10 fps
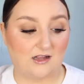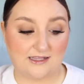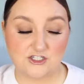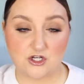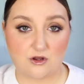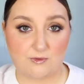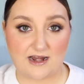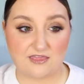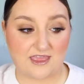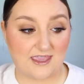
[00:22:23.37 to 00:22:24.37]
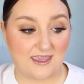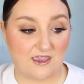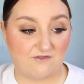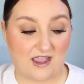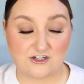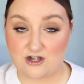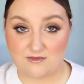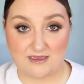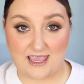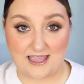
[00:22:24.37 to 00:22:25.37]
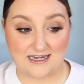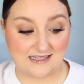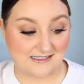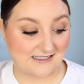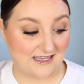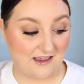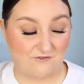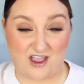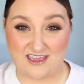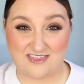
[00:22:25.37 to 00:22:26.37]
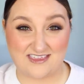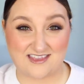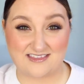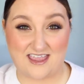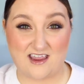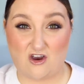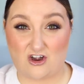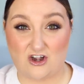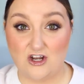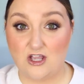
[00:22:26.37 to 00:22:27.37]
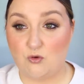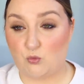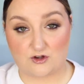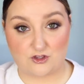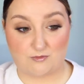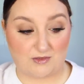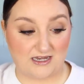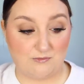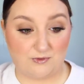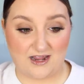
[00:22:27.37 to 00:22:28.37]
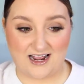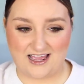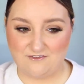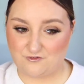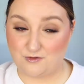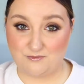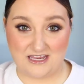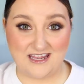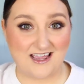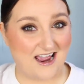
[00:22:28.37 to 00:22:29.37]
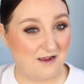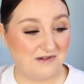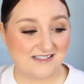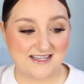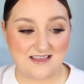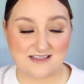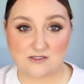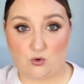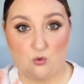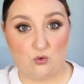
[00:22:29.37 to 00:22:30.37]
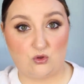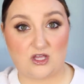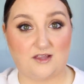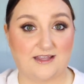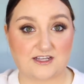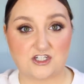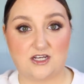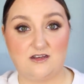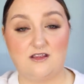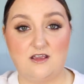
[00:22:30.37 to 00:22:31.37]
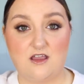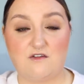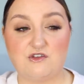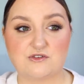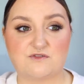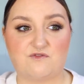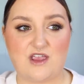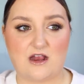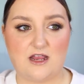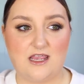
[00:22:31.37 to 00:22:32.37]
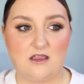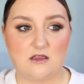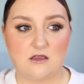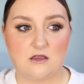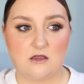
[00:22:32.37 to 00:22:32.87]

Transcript: I'll let you know what I think if I try them again and see if I think that they are worth your money. But I, for me, I'm gonna say this whole collection feels very